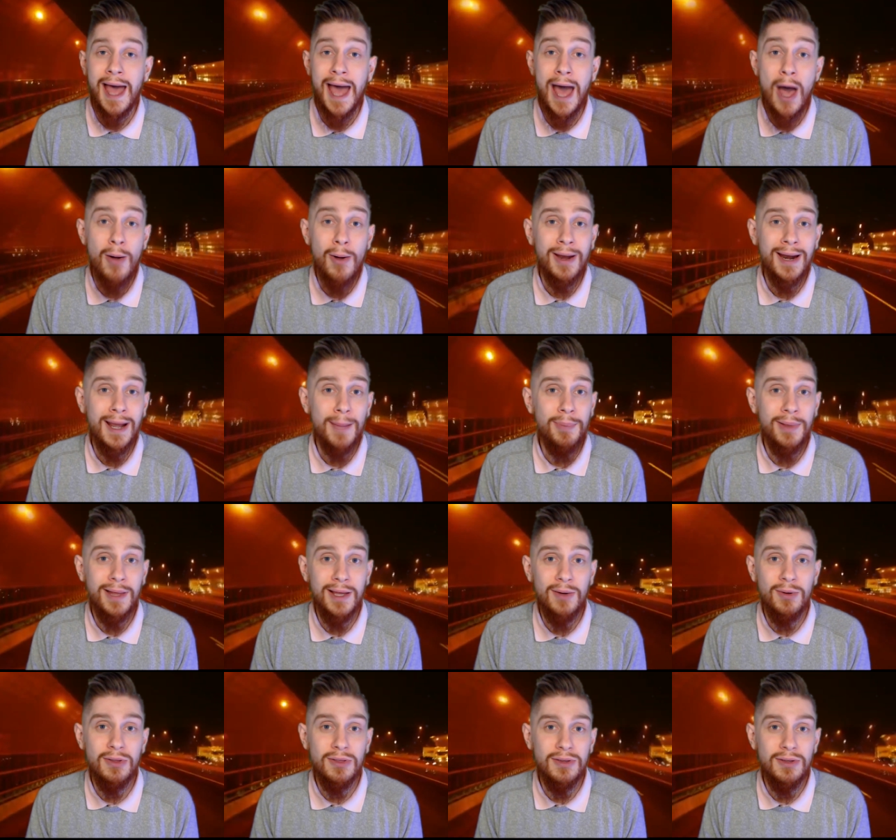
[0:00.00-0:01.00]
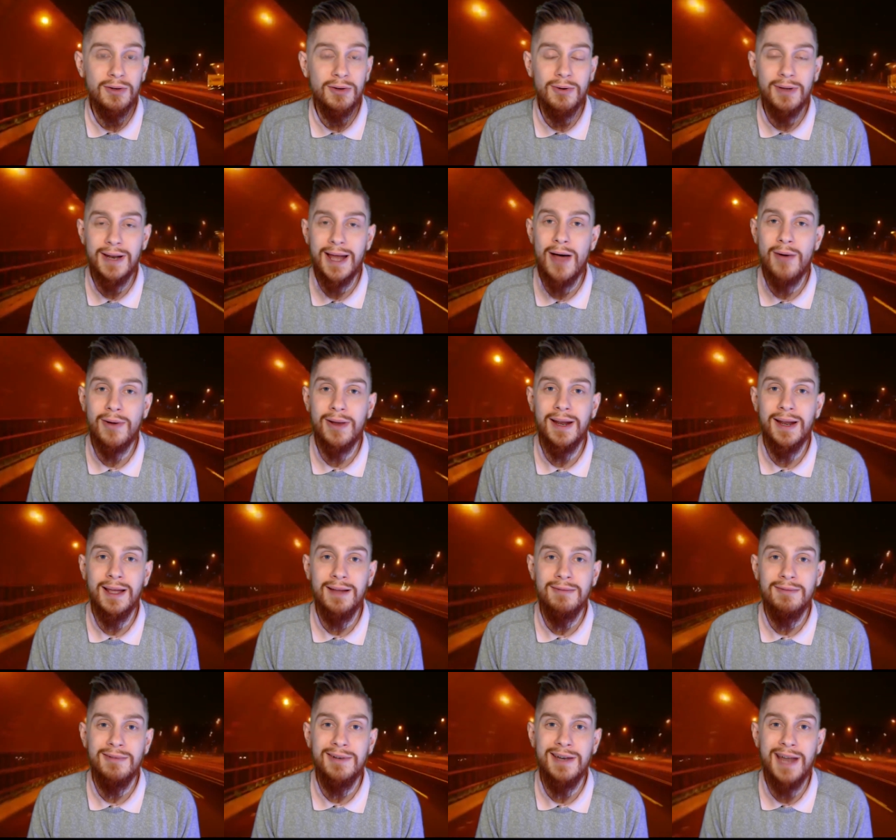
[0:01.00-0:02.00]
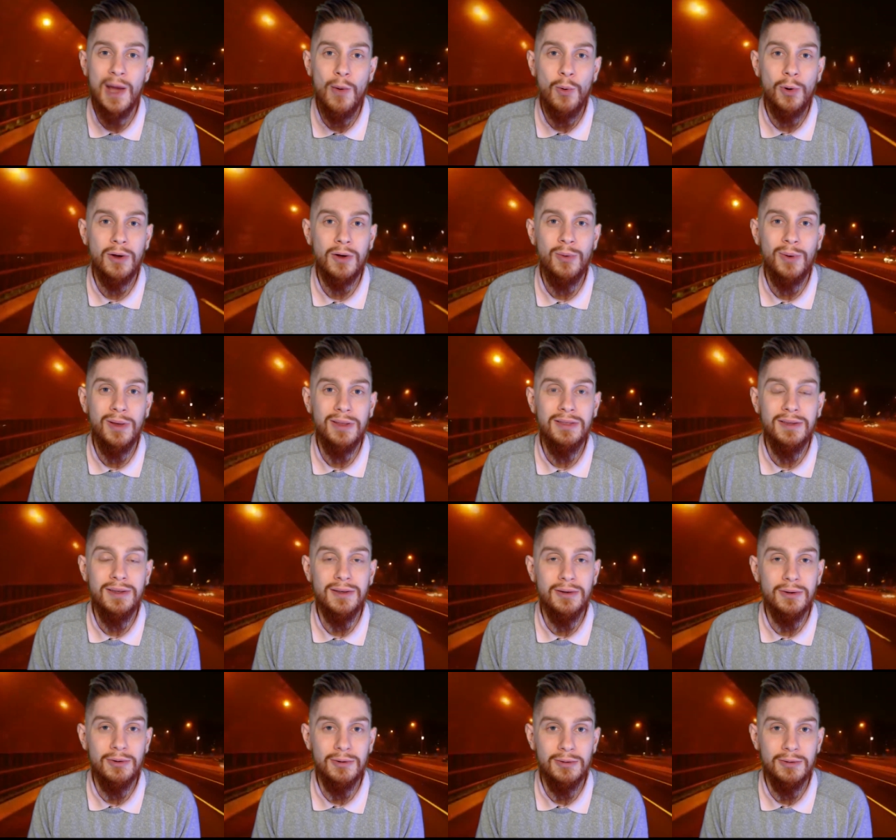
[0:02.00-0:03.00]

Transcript: How can I play with you, and how can I network with you?